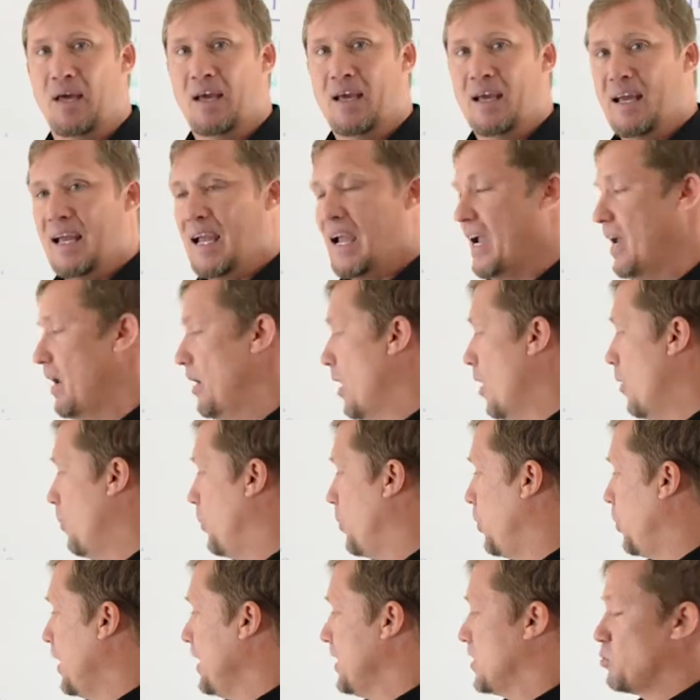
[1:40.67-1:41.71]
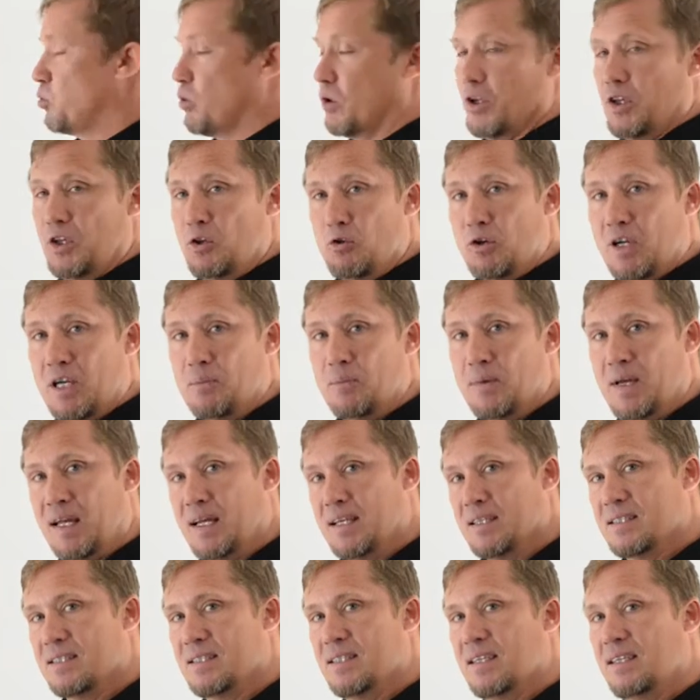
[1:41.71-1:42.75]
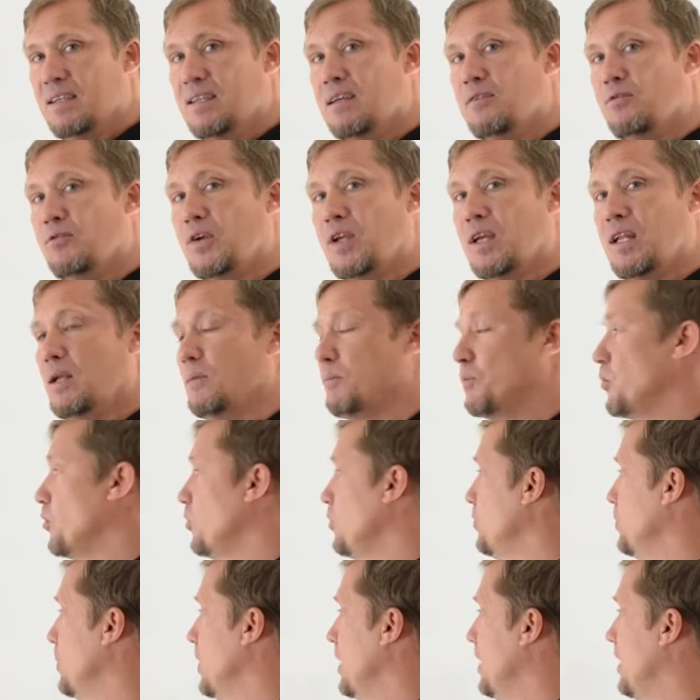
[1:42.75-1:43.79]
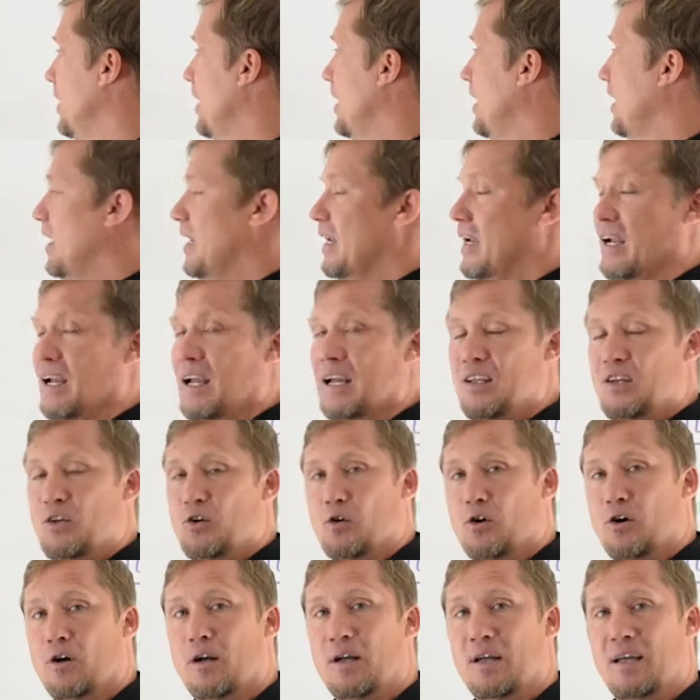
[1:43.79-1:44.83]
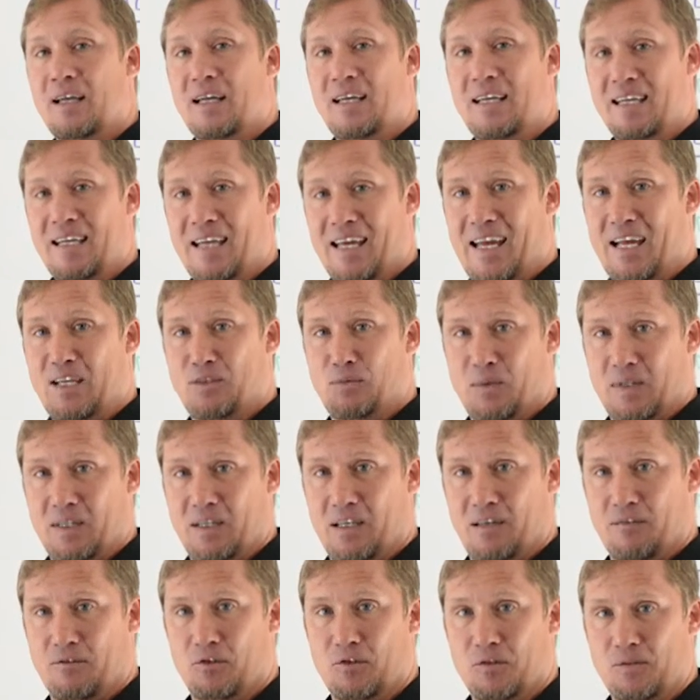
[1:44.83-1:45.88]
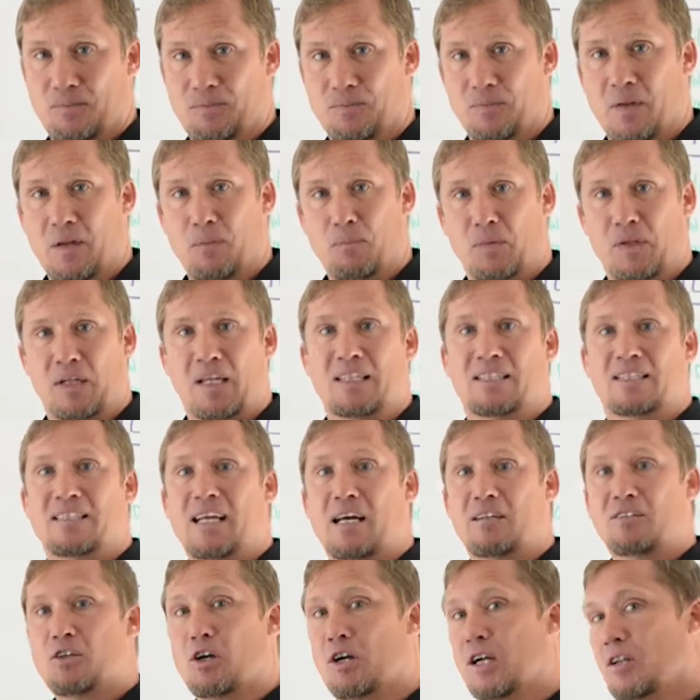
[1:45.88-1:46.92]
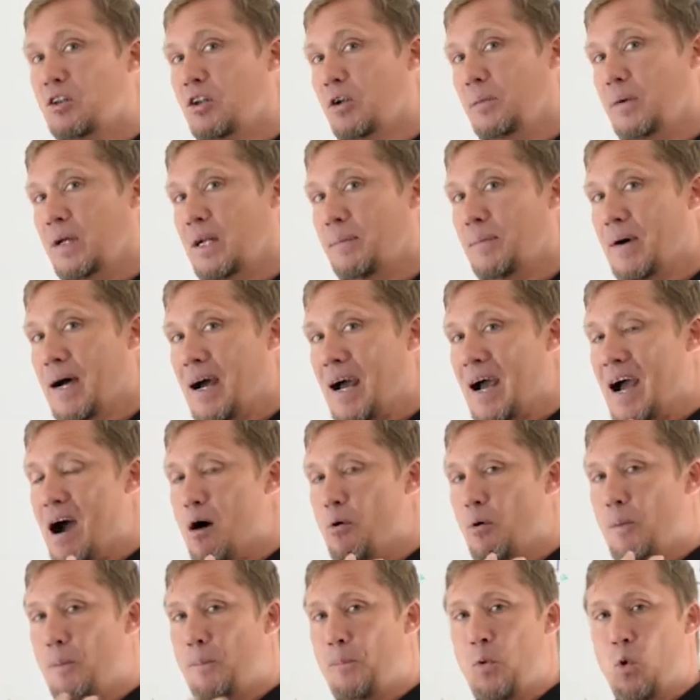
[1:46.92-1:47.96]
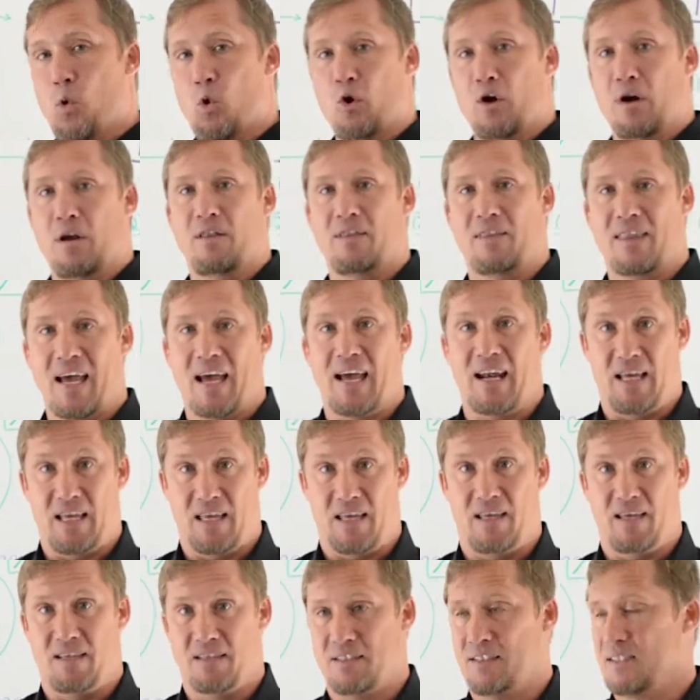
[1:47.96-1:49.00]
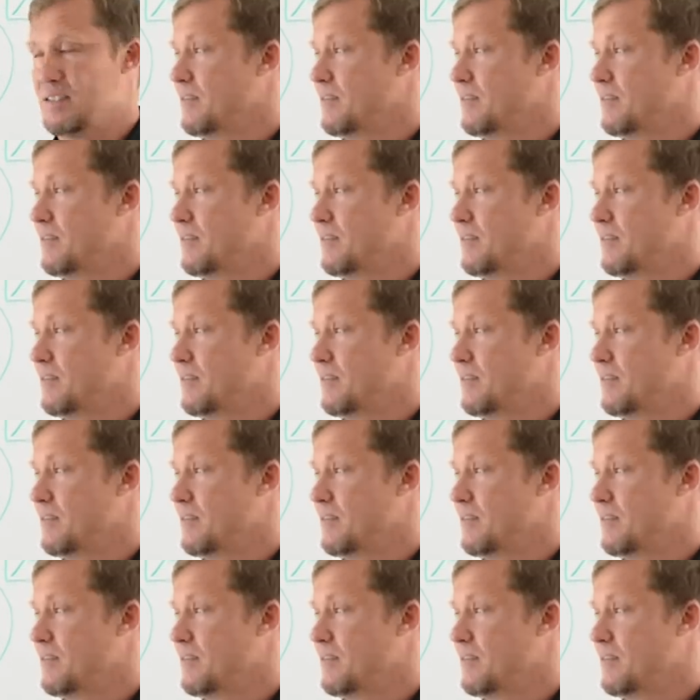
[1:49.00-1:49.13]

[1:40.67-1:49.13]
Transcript: and a place where you can make a significant improvement in your engagement level. But let's now talk a little bit about how important that is.